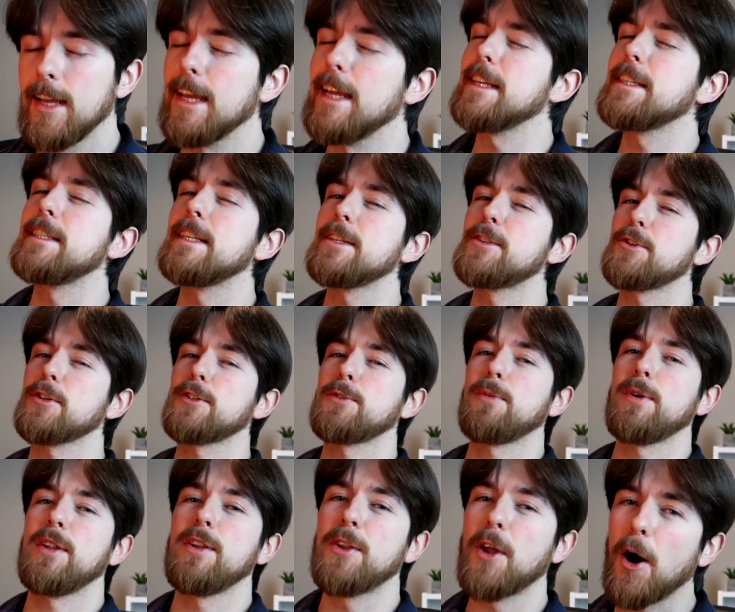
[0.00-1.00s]
Isn't it just
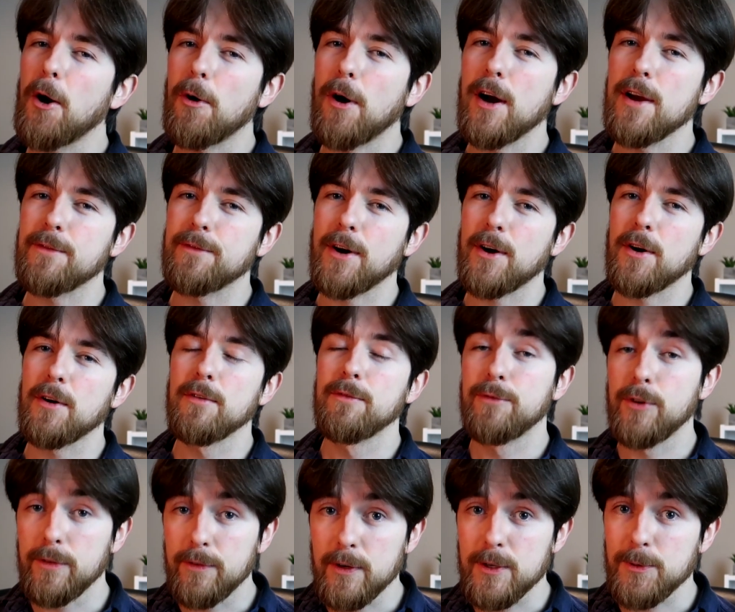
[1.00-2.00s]
when no
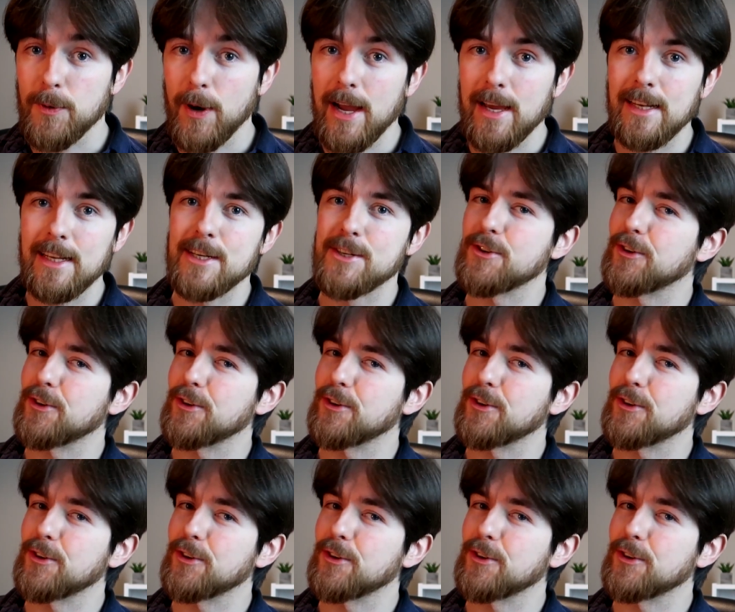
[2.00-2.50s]
iPhone, Vuvuzuela,